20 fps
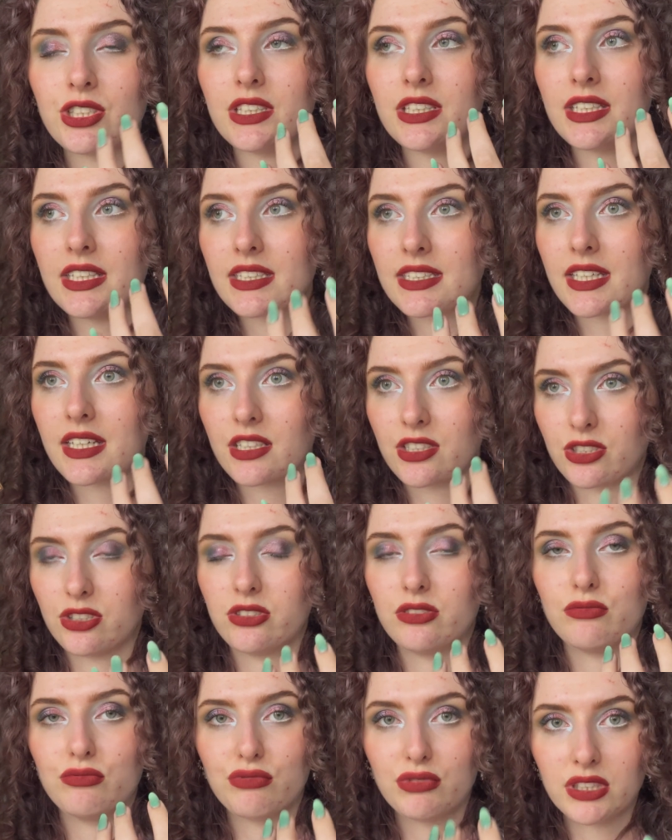it is actually
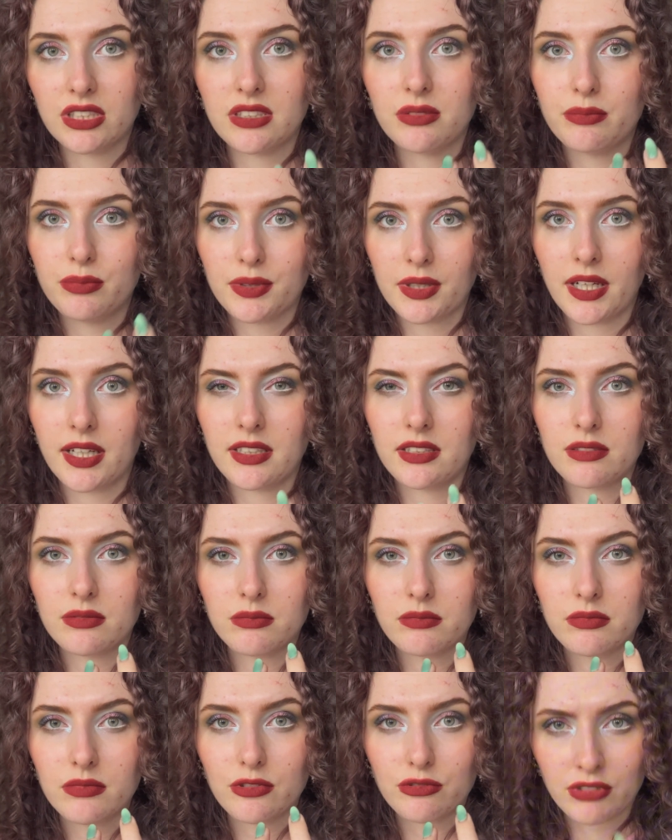really bright
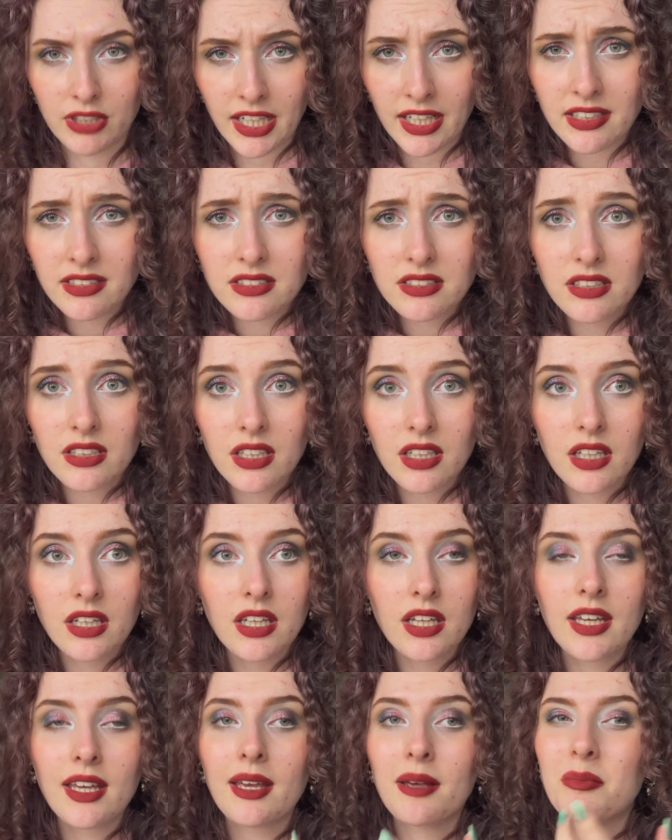red,
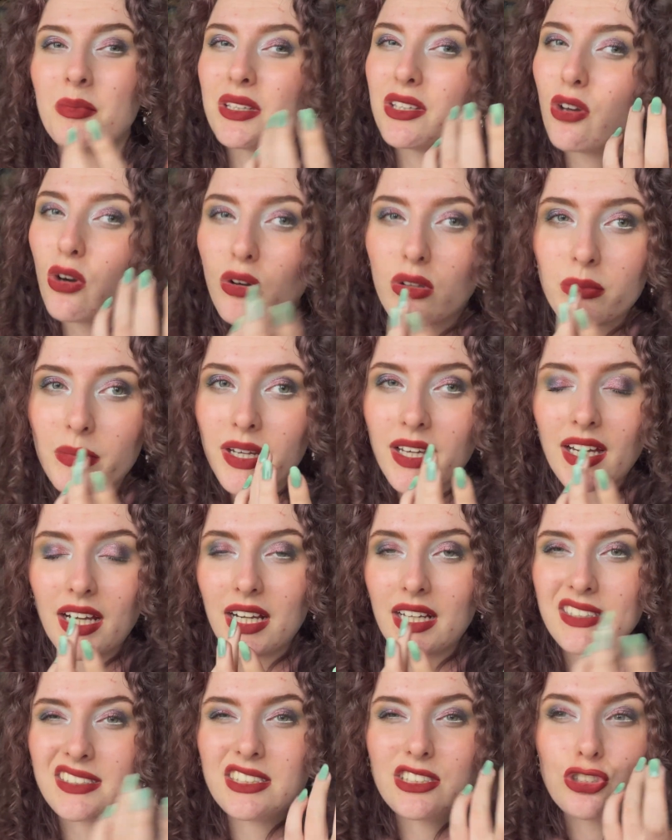but on my
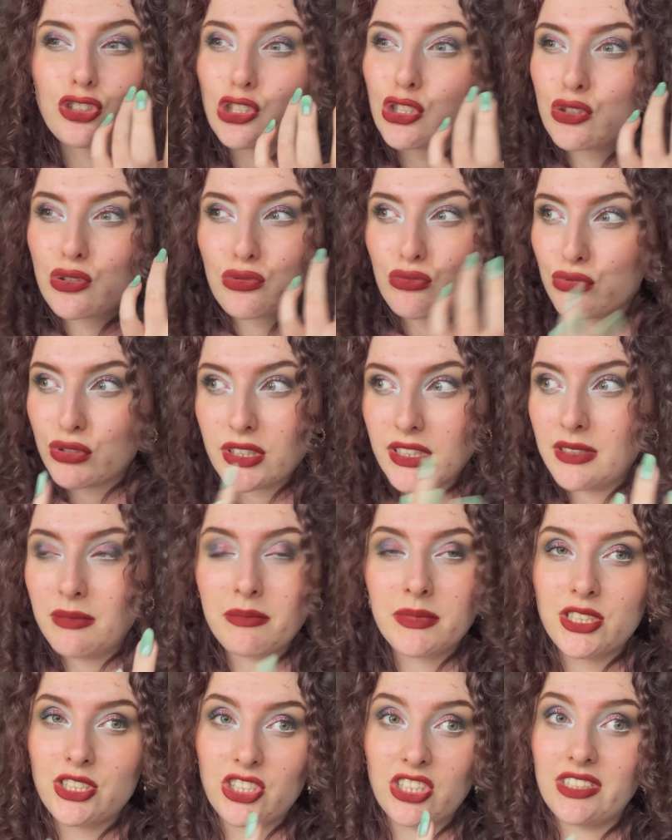eyes, it's just really
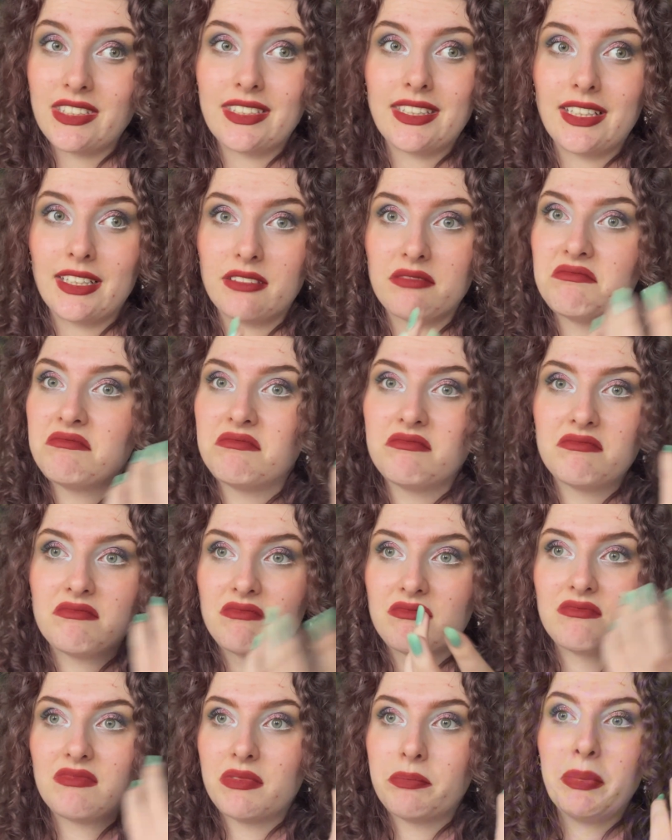magenta
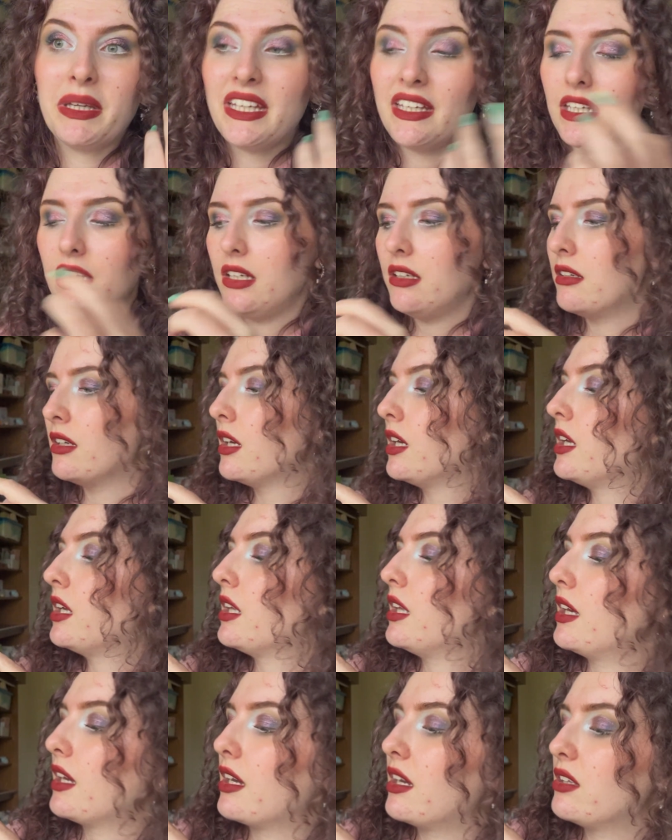pinky.
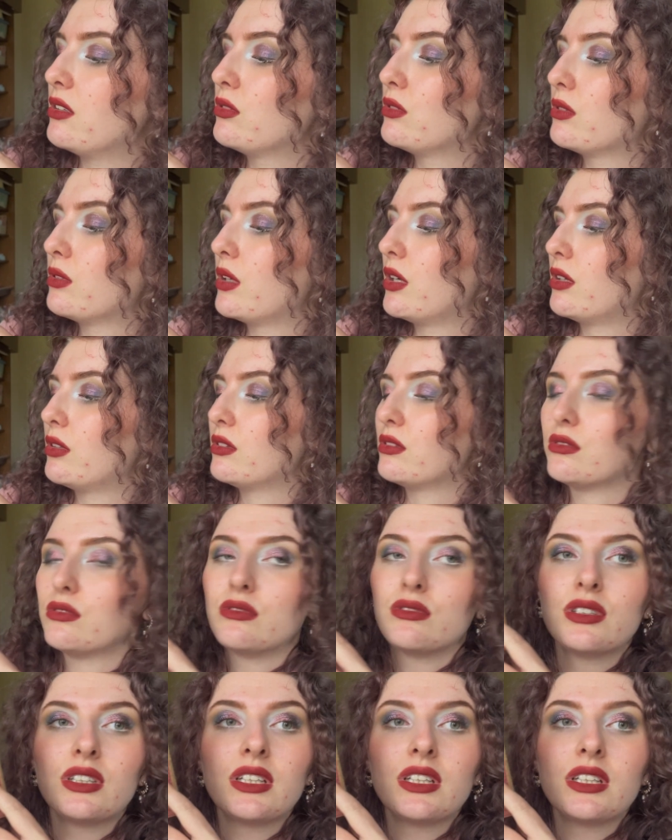Like, I don't know how,